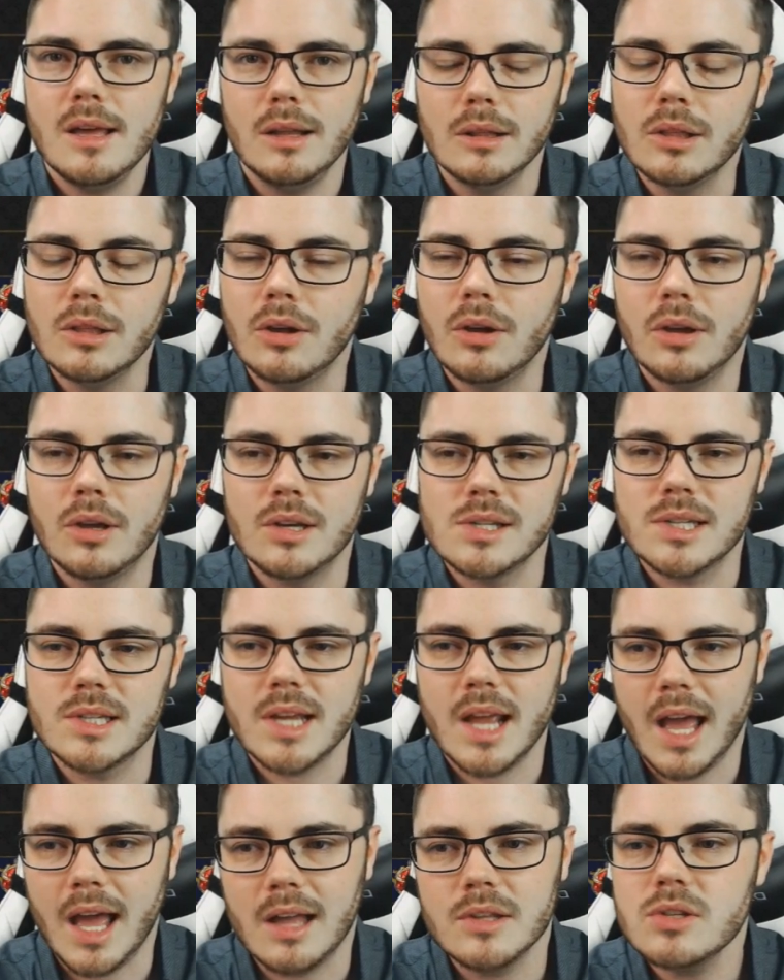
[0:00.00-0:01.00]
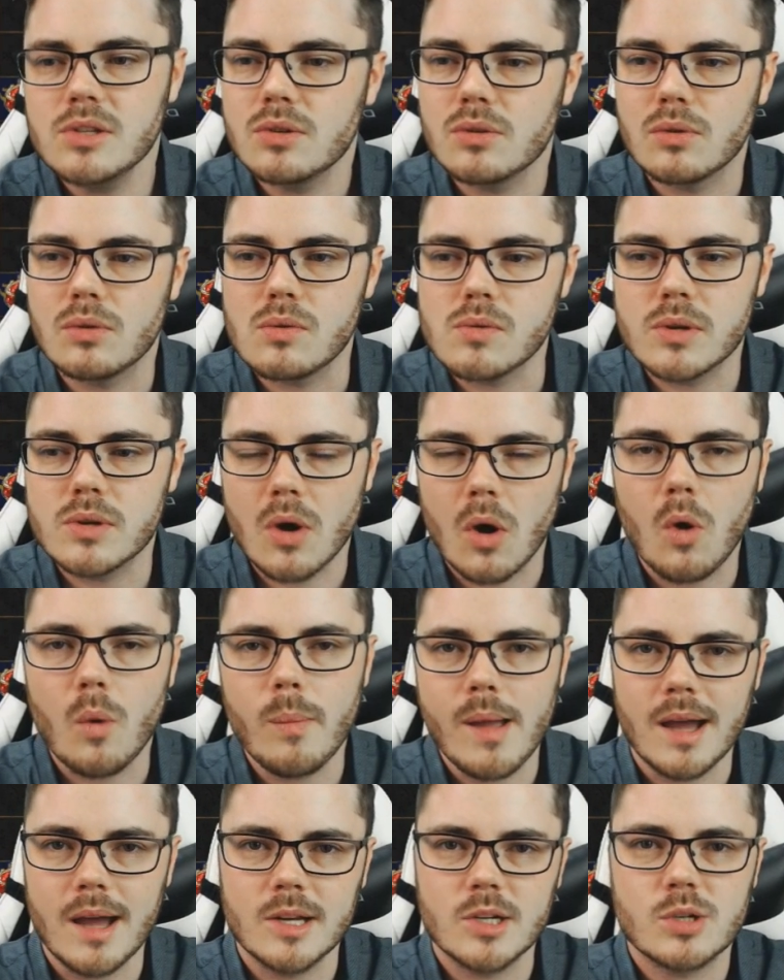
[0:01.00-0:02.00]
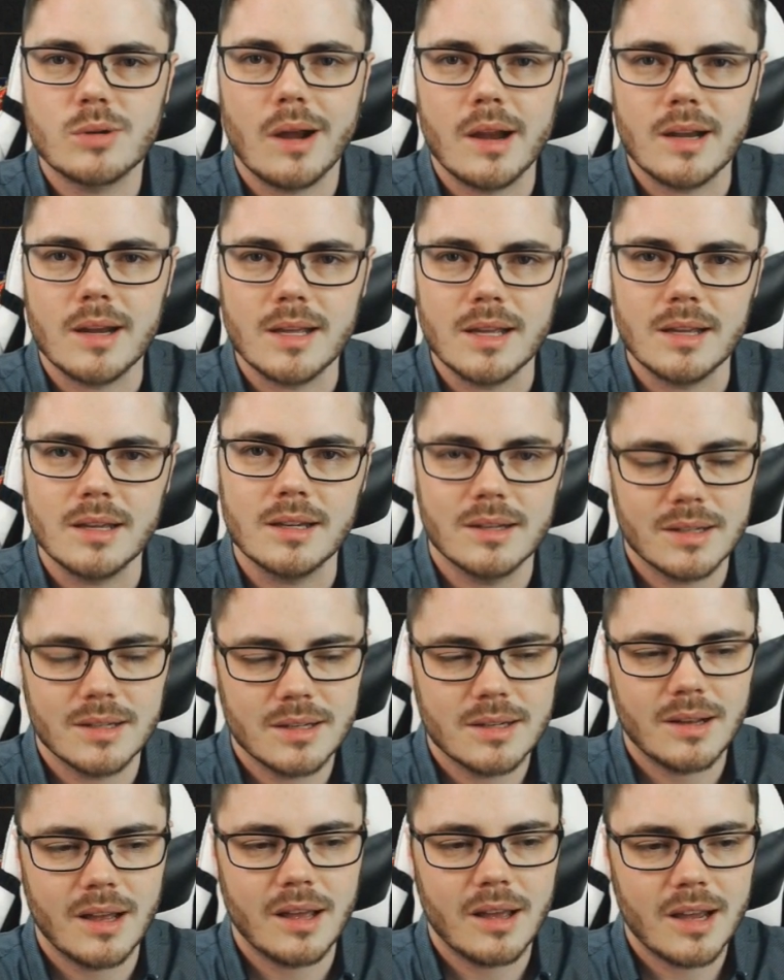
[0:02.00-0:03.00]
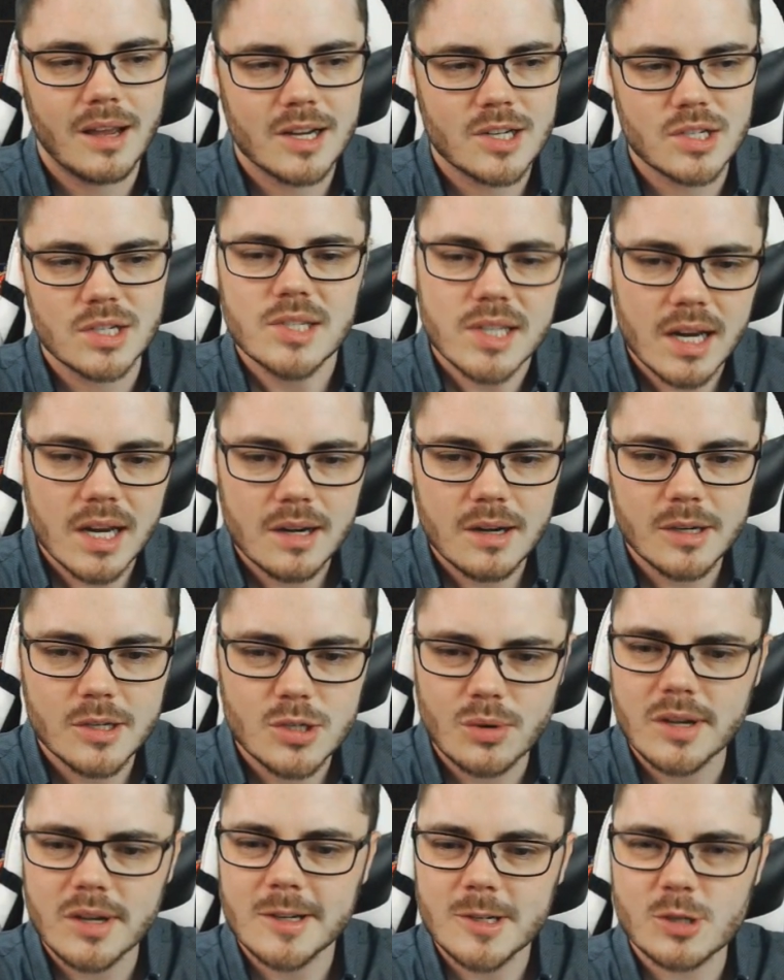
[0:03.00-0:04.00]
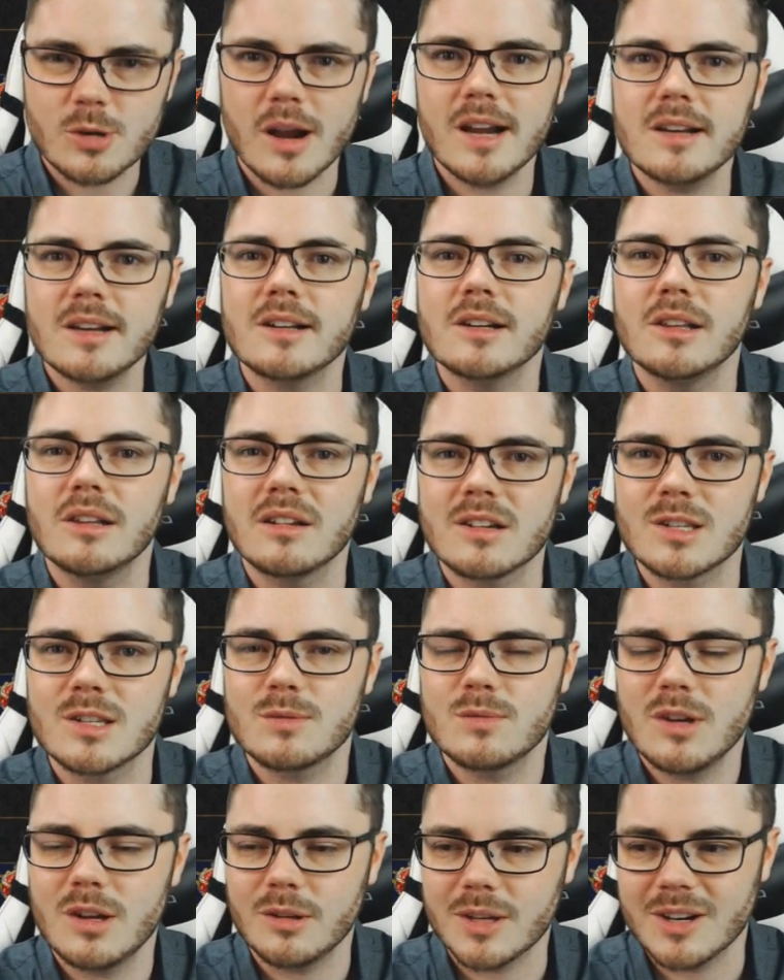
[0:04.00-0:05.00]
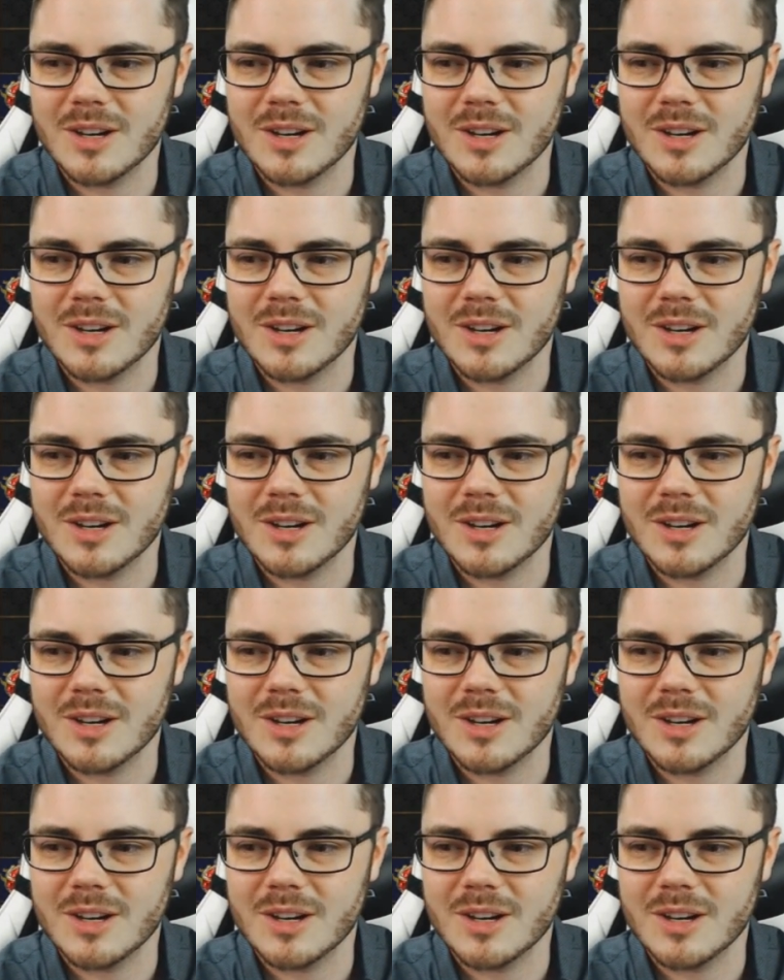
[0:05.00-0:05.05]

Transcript: learned how to go about trading, and I actually started enjoying trading a lot as well.